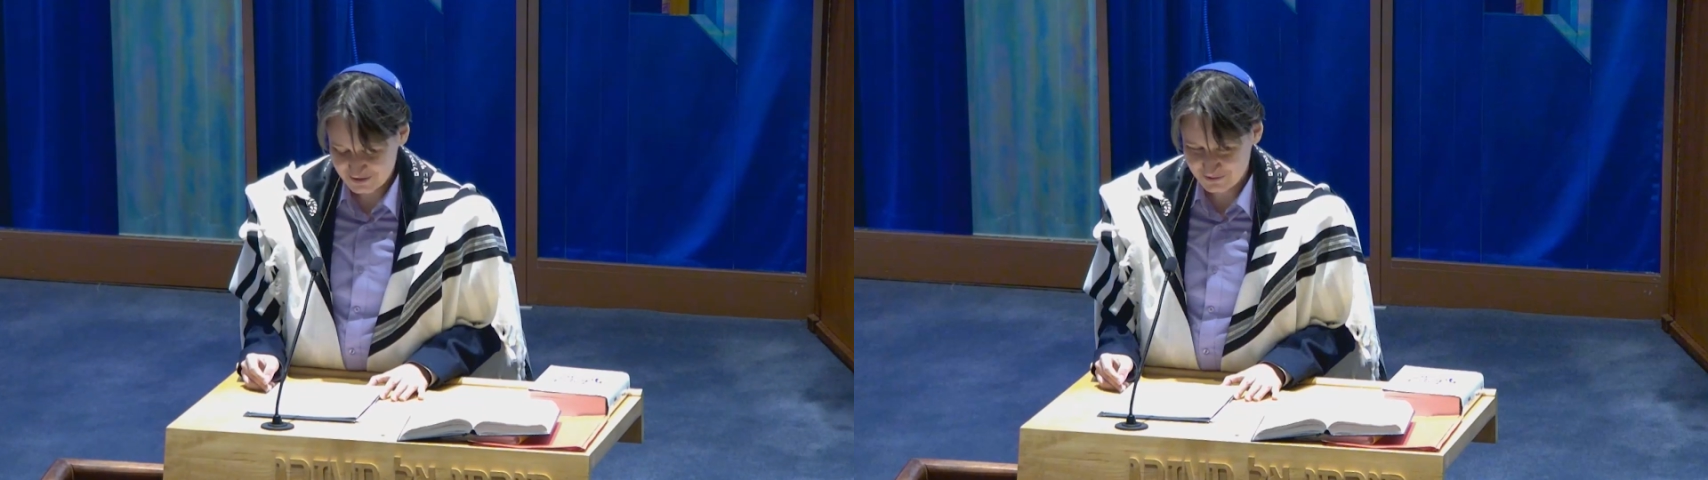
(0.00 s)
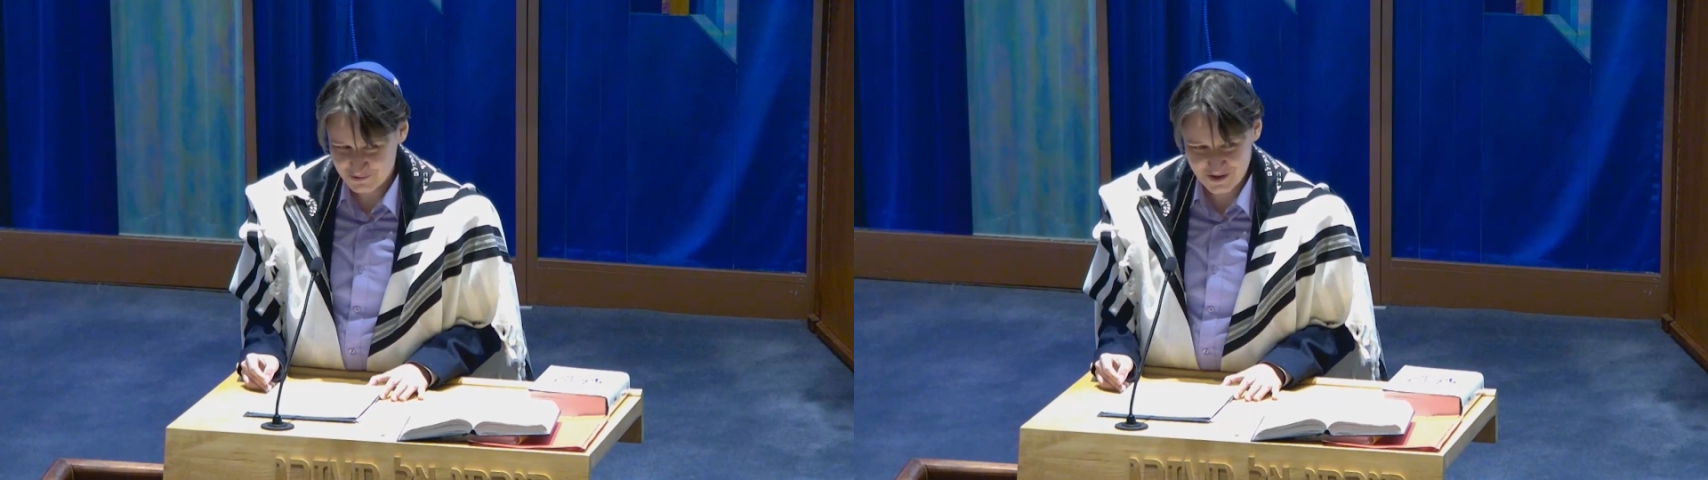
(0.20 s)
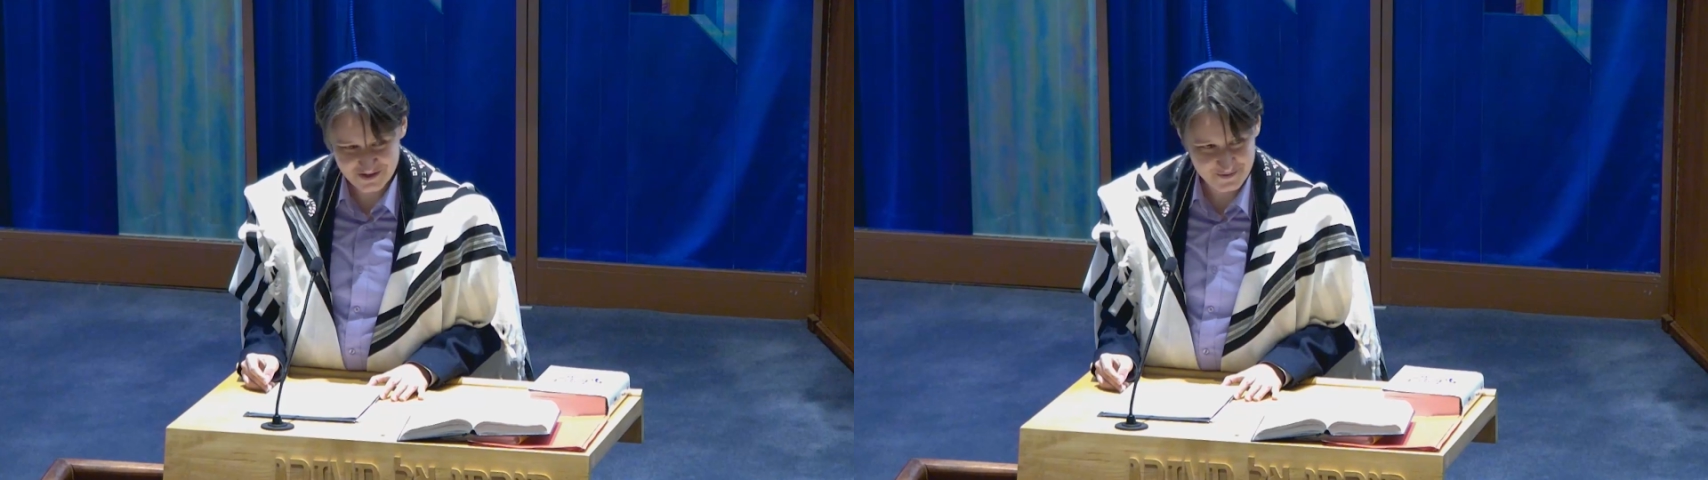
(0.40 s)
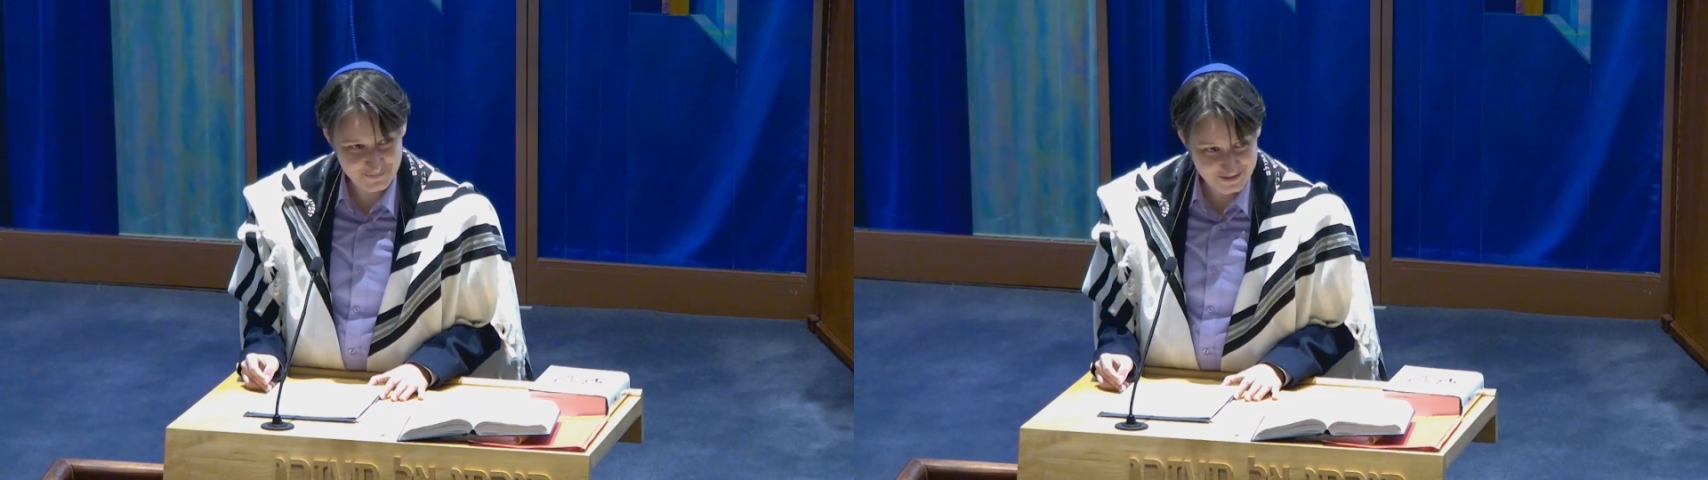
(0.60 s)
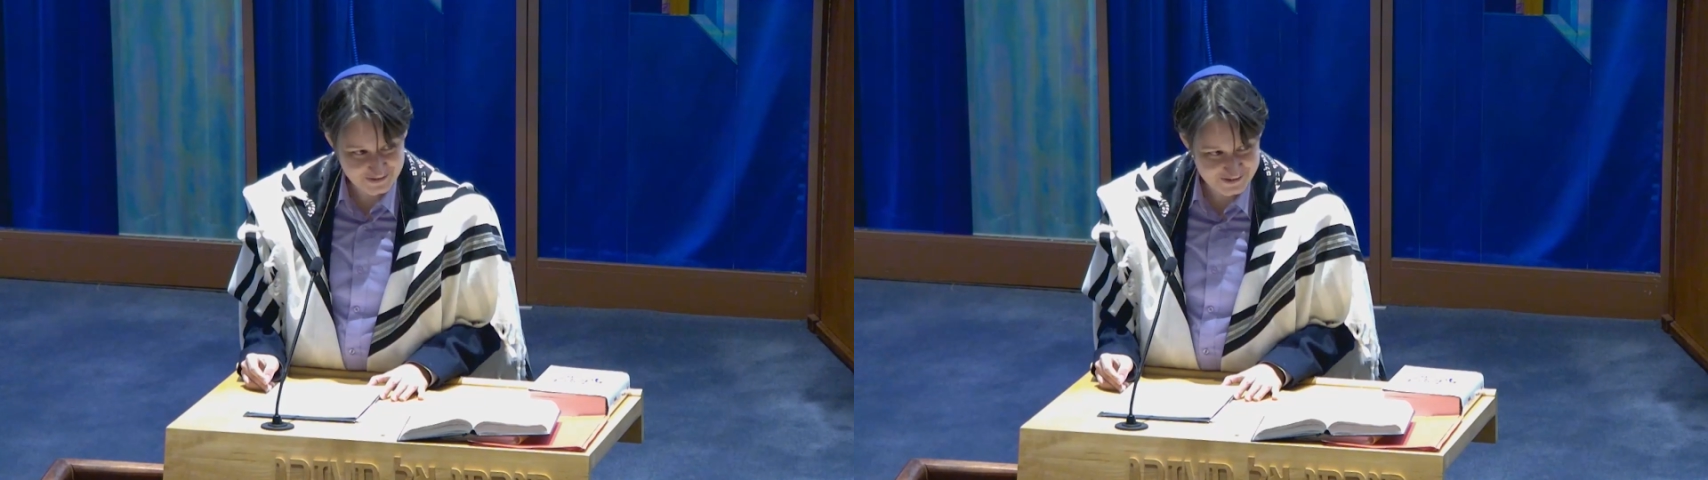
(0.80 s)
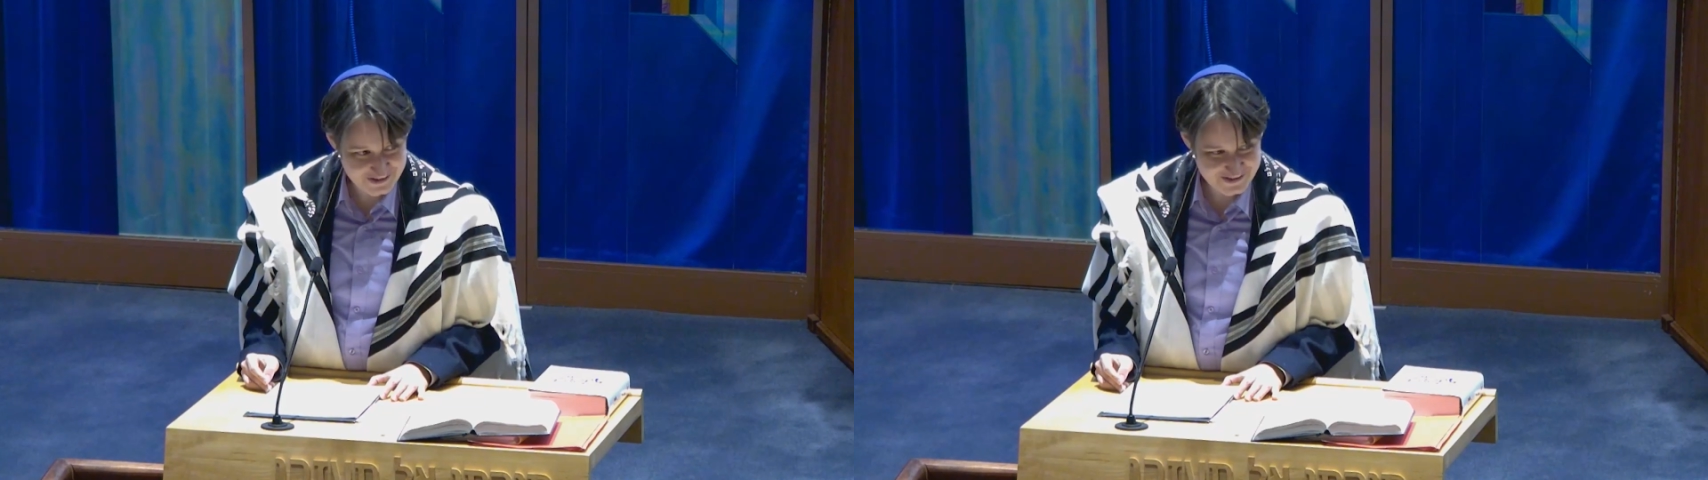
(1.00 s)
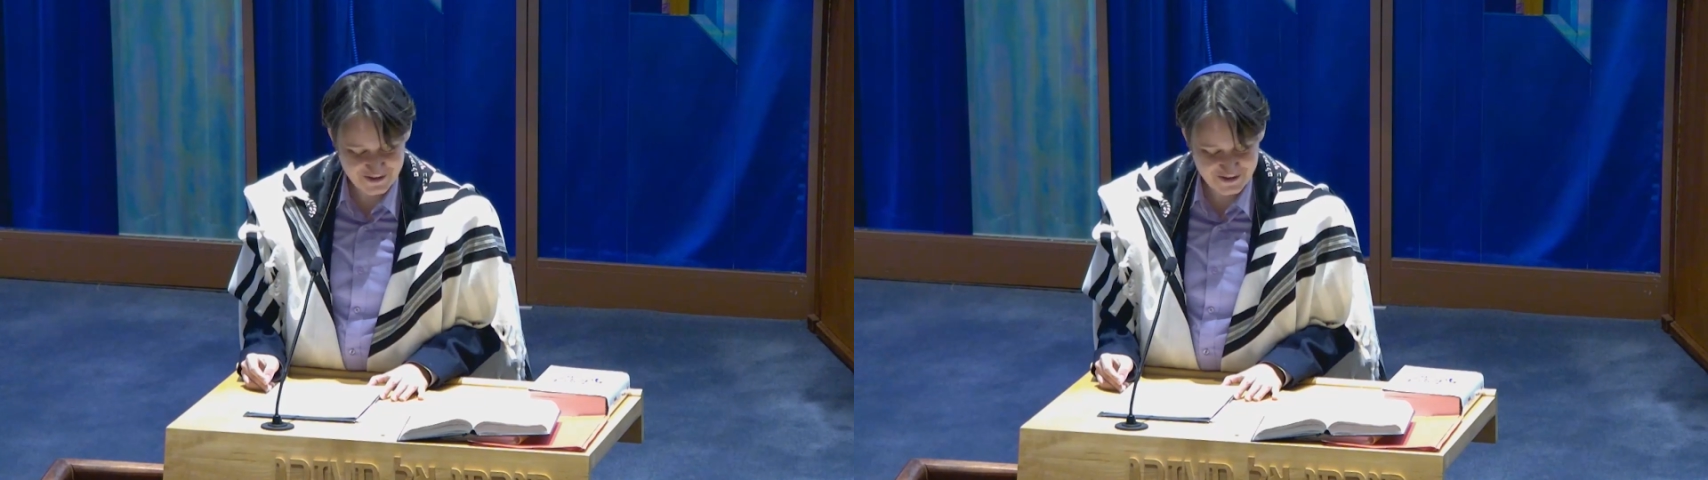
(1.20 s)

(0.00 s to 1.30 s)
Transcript: you are the pillar